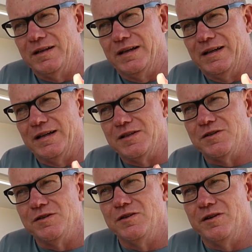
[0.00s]

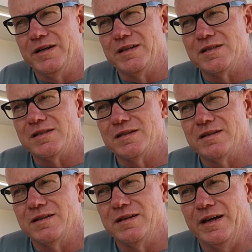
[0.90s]
2 nights
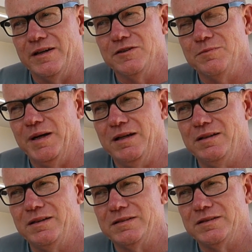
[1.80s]
at
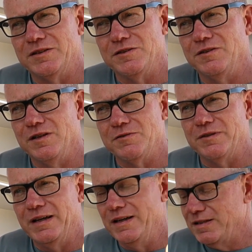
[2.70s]
Goombara, 2 nights,
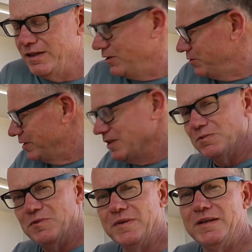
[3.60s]
3 days, and I took
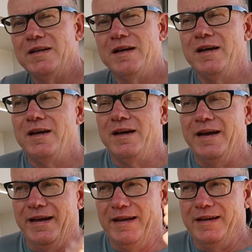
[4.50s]
this with me,
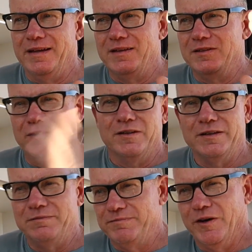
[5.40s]
and
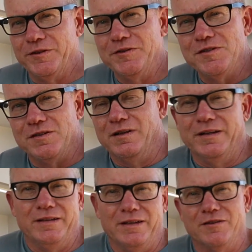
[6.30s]
I used it. I
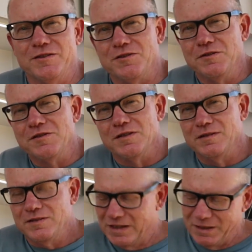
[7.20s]
didn't care, I just used it,
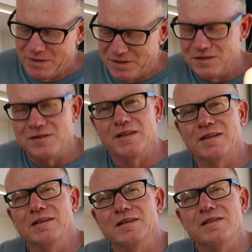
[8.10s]
sending messages to the
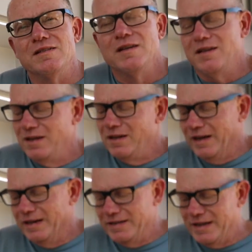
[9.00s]
kids.
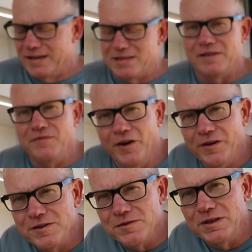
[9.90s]
You can't send
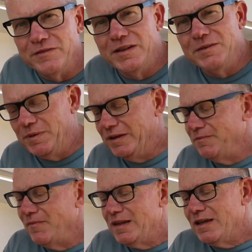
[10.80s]
photos or anything, but
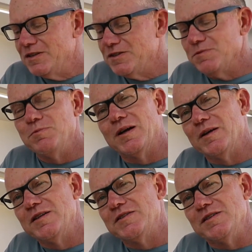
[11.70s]
it's just
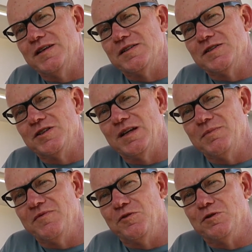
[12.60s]
it's a
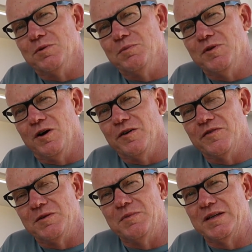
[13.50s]
cheap form
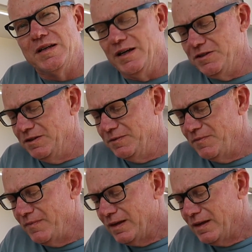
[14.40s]
of communication